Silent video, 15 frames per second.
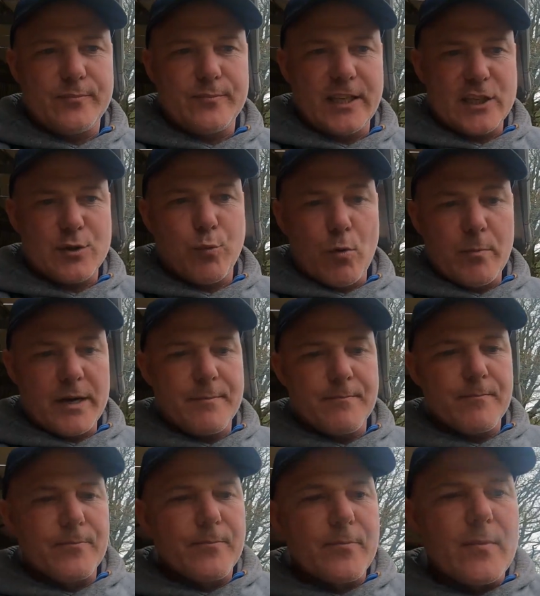This woman
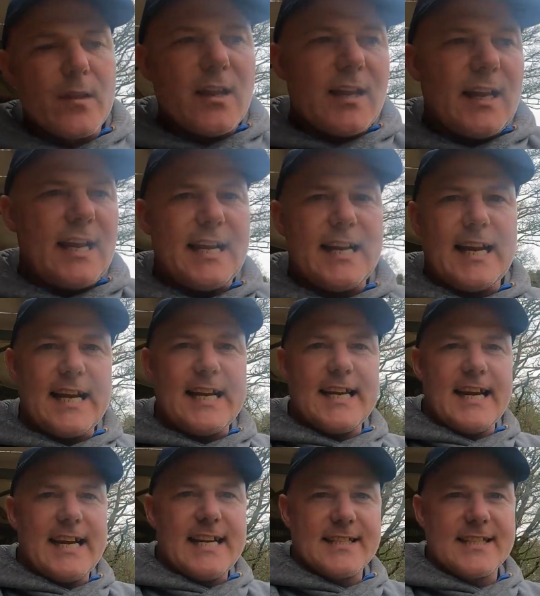
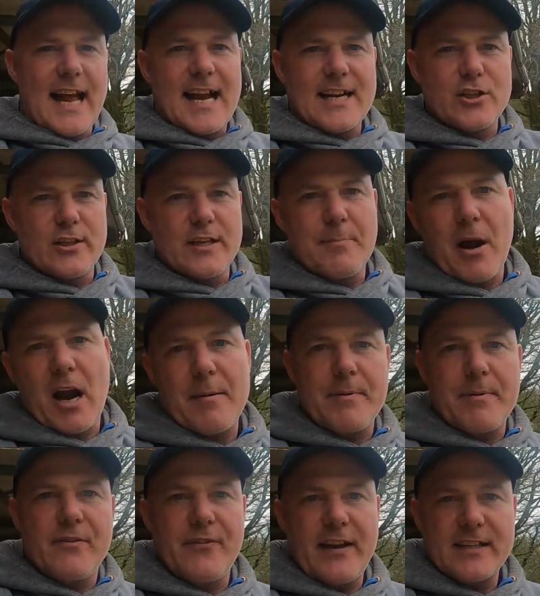is the actual
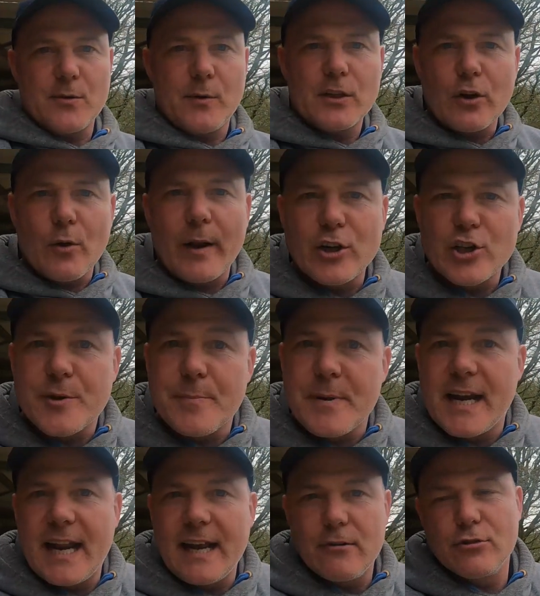department vet, so I don't know whether she'd
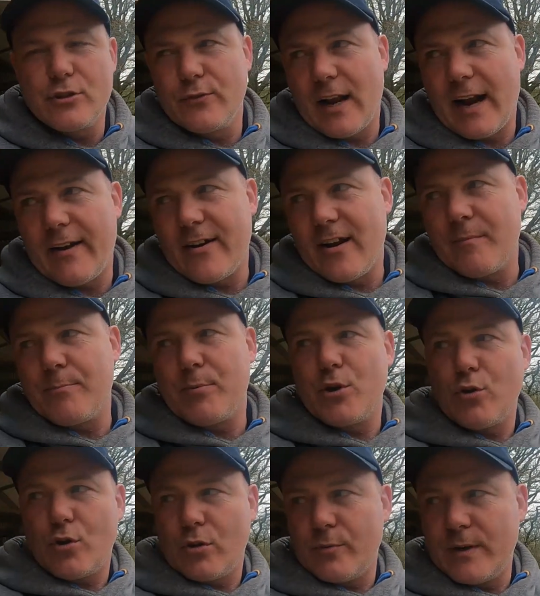be allowed to do that or not, but
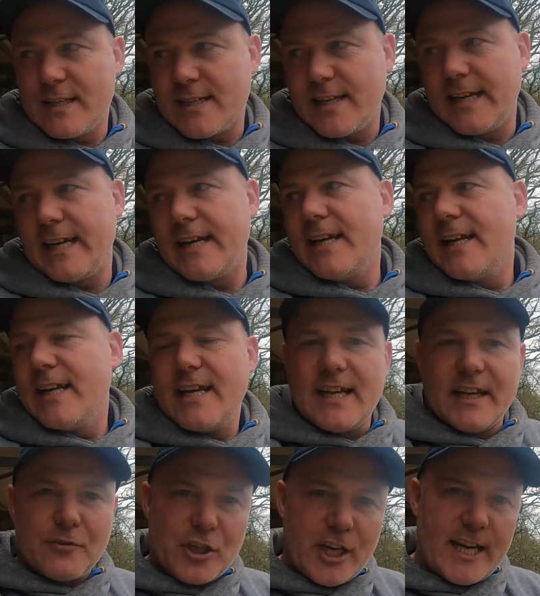look, we'll see.
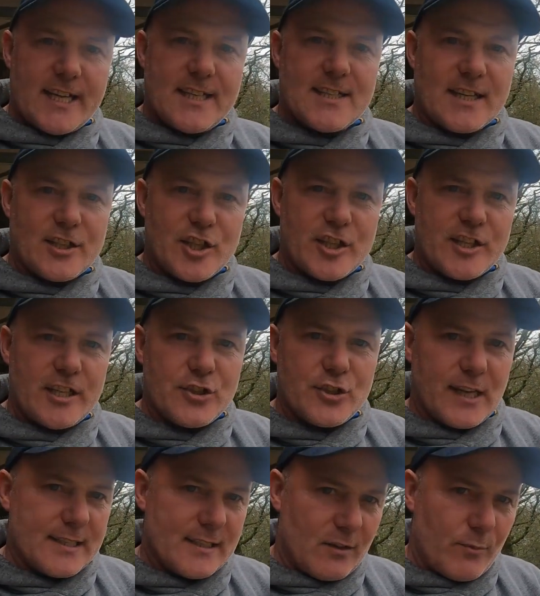If she is and she's
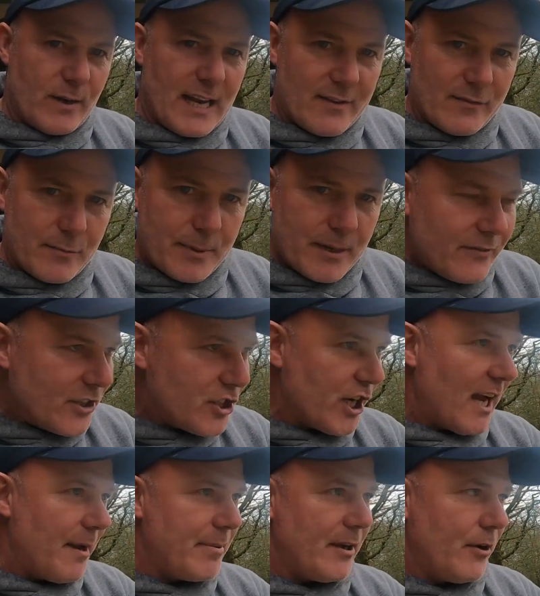interested, we'll have a bit of a
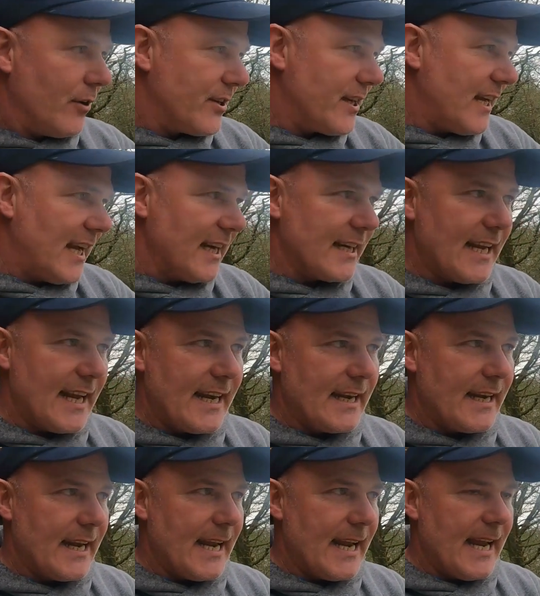chat about it, and
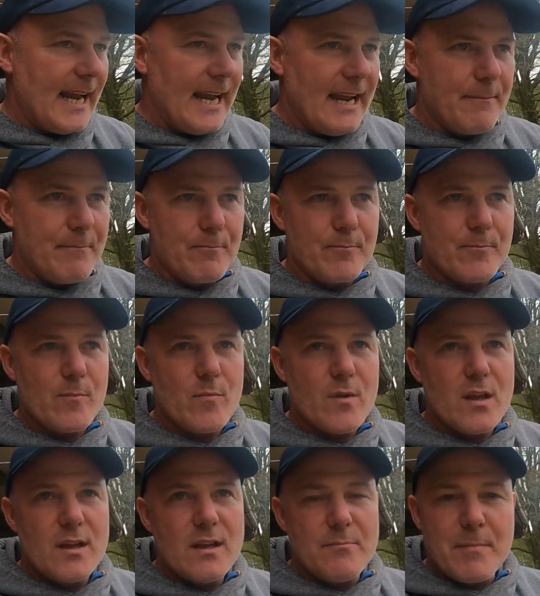then
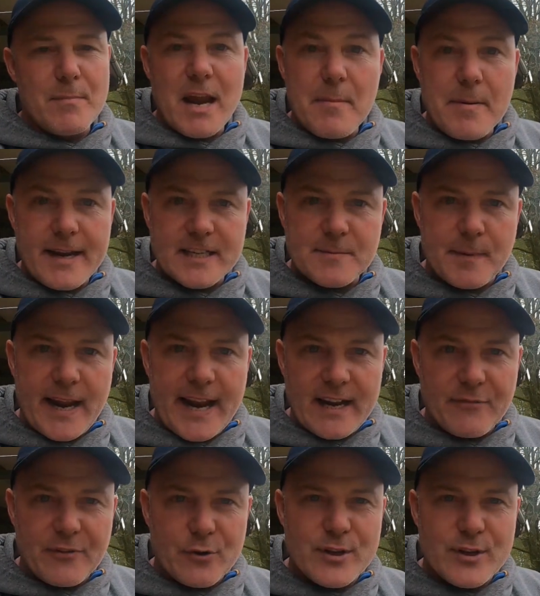maybe
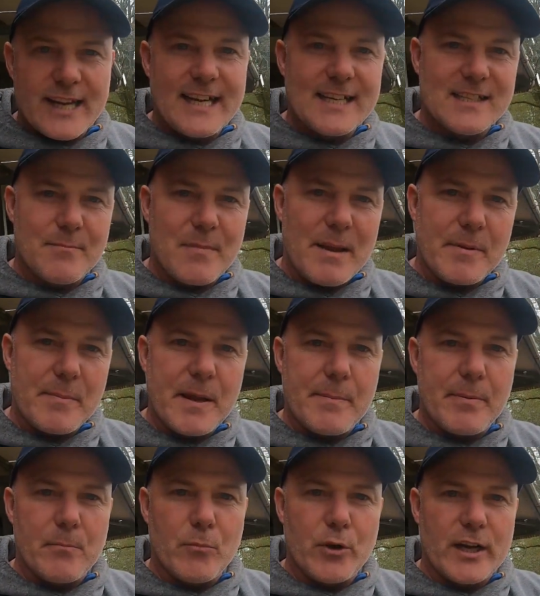explain a few things, and maybe
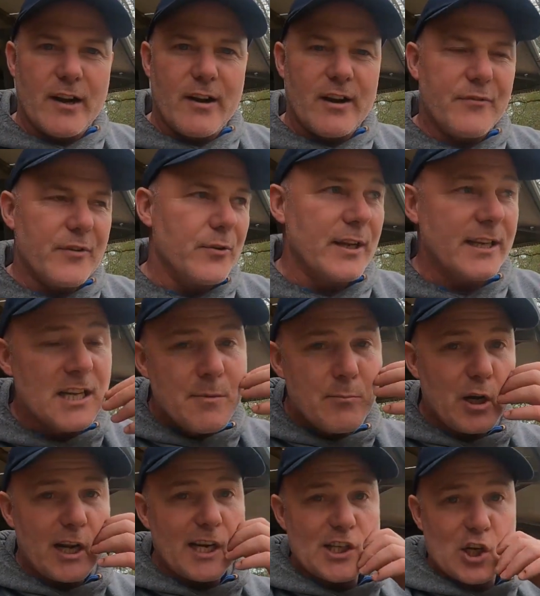people might learn a few things.
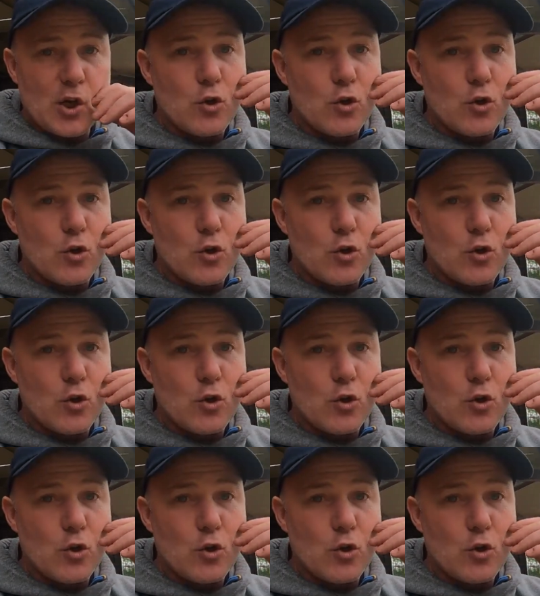But like, it's a